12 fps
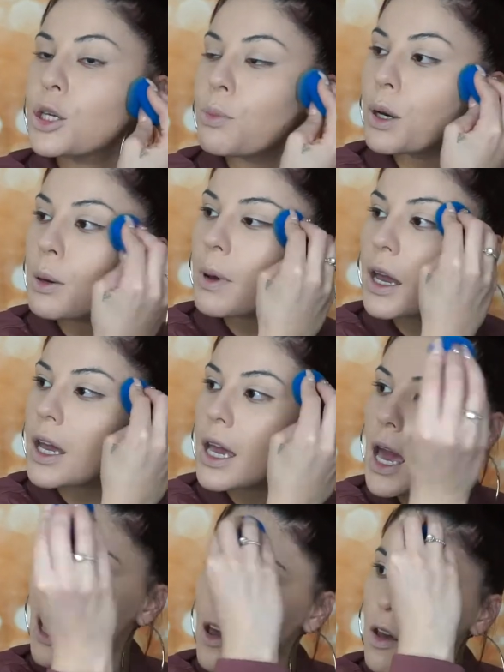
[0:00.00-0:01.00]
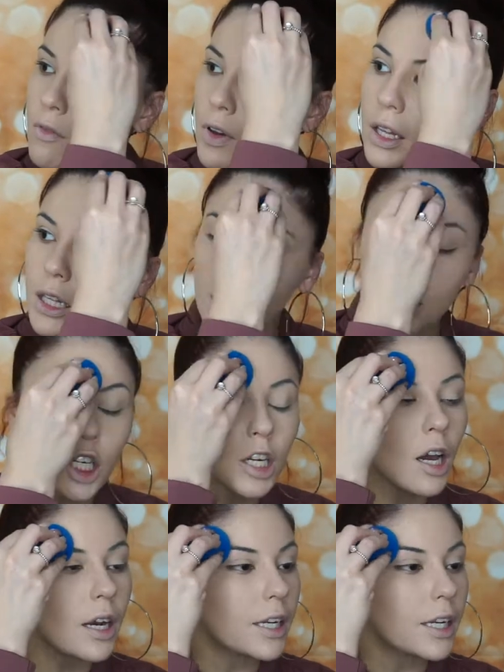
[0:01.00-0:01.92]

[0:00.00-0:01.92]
to put my foundation on.